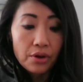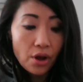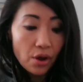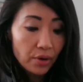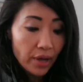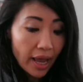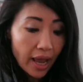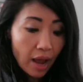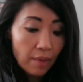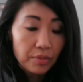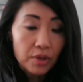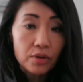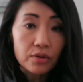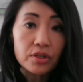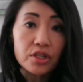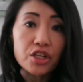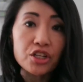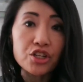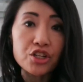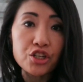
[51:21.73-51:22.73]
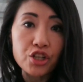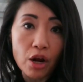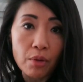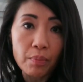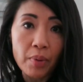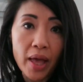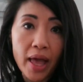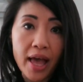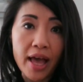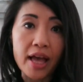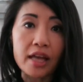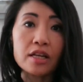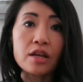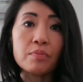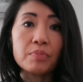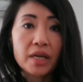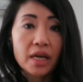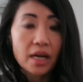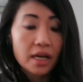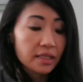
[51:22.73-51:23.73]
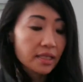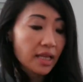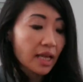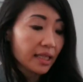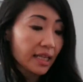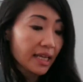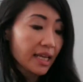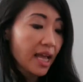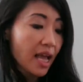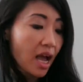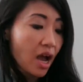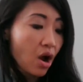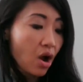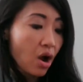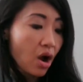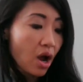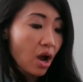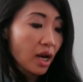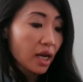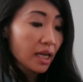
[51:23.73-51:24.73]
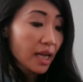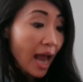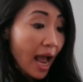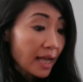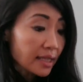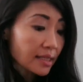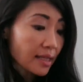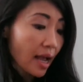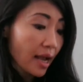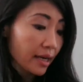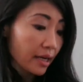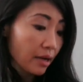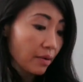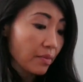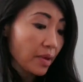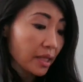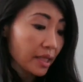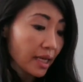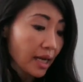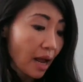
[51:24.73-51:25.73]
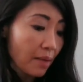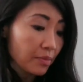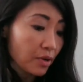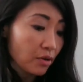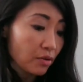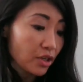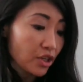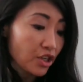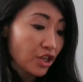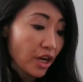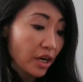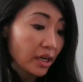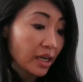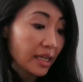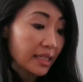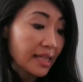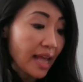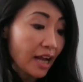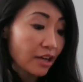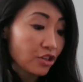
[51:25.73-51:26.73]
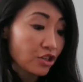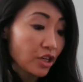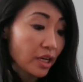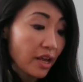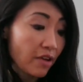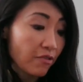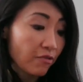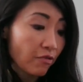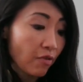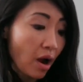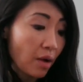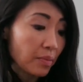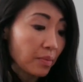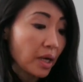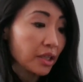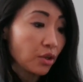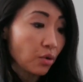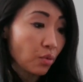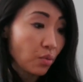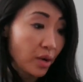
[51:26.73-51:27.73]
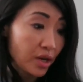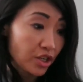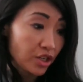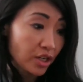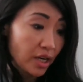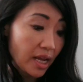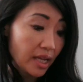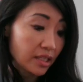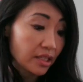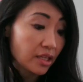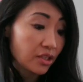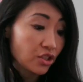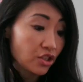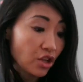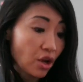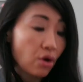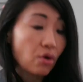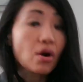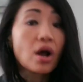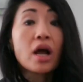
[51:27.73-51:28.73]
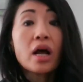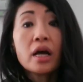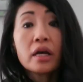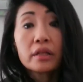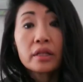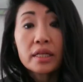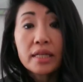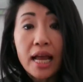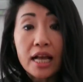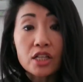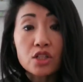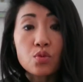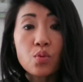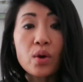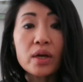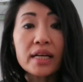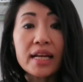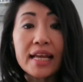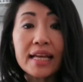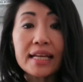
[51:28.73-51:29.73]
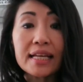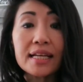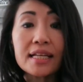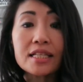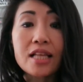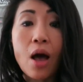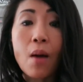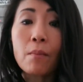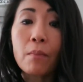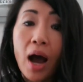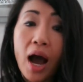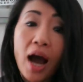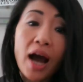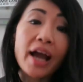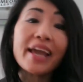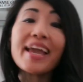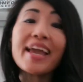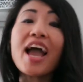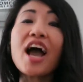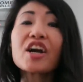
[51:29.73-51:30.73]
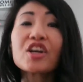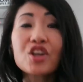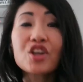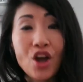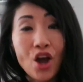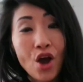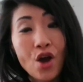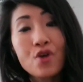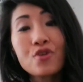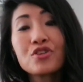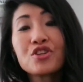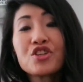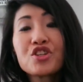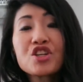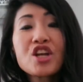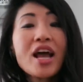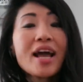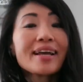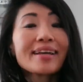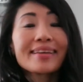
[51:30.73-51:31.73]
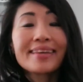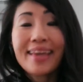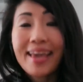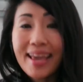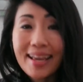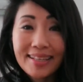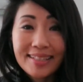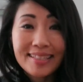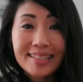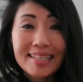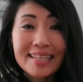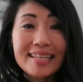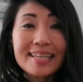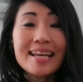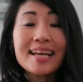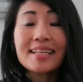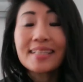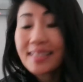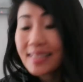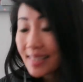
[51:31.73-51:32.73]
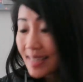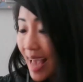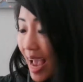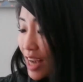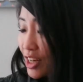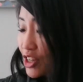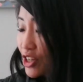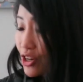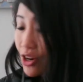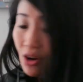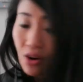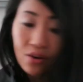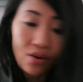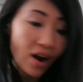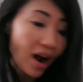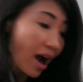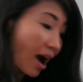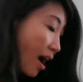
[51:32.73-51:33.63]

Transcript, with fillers: Okay, I'm going to jump ahead because the last item that I'm going to share is actually from the wish list. So the next one is my Coach Casey satchel.